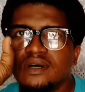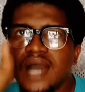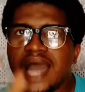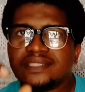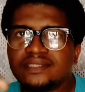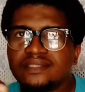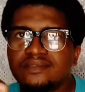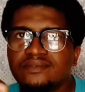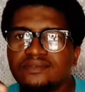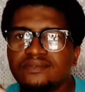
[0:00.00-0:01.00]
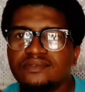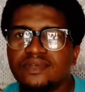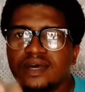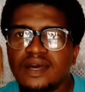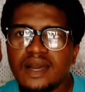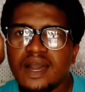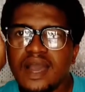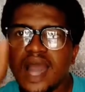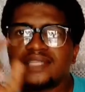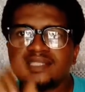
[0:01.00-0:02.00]
hat,
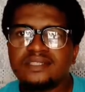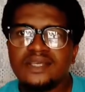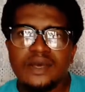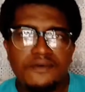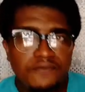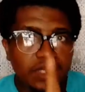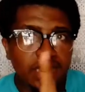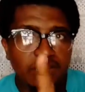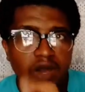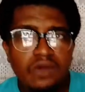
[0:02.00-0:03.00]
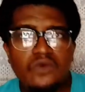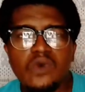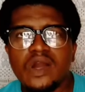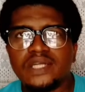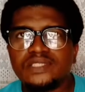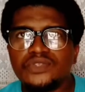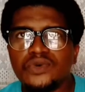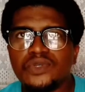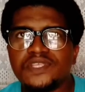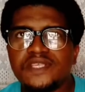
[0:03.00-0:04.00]
ant. For the long word, you
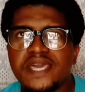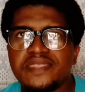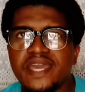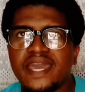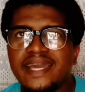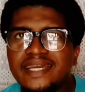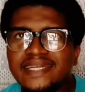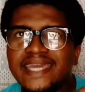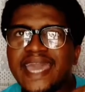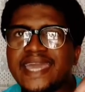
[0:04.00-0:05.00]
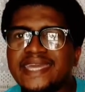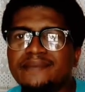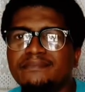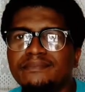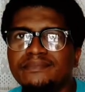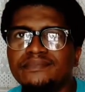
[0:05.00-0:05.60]
could see there game.